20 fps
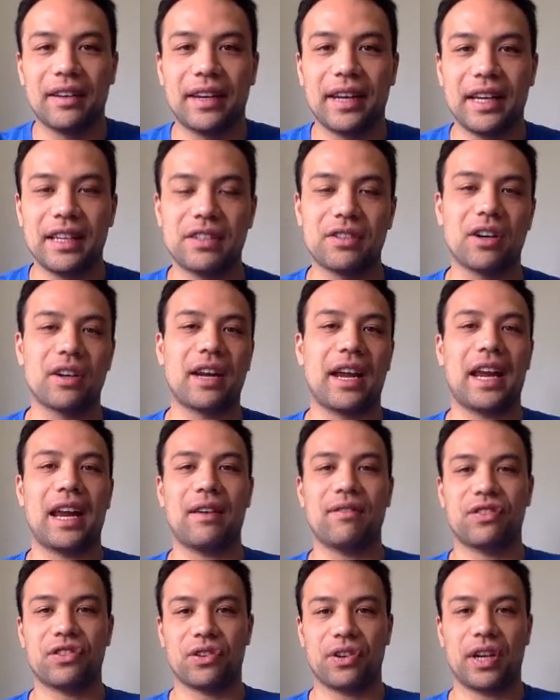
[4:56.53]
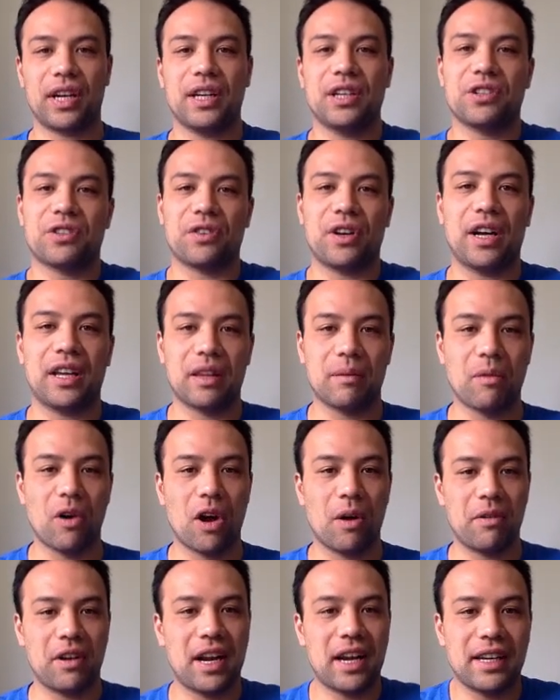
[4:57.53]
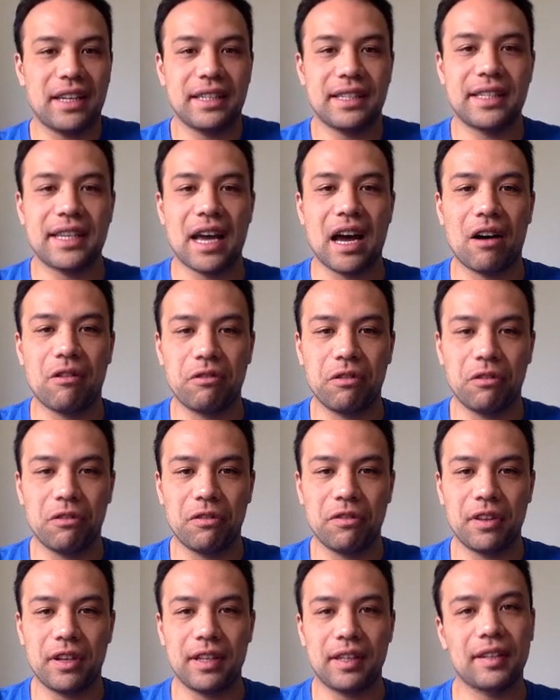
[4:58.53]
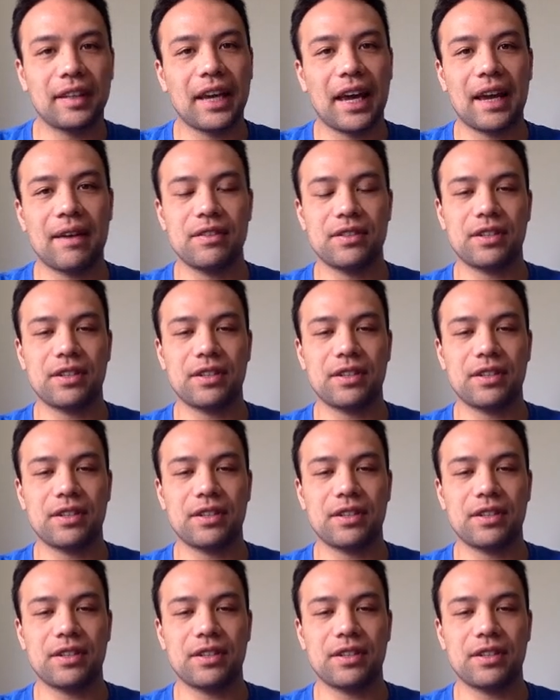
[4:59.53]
He's got a hamstring injury at the moment and is doubtful for this game.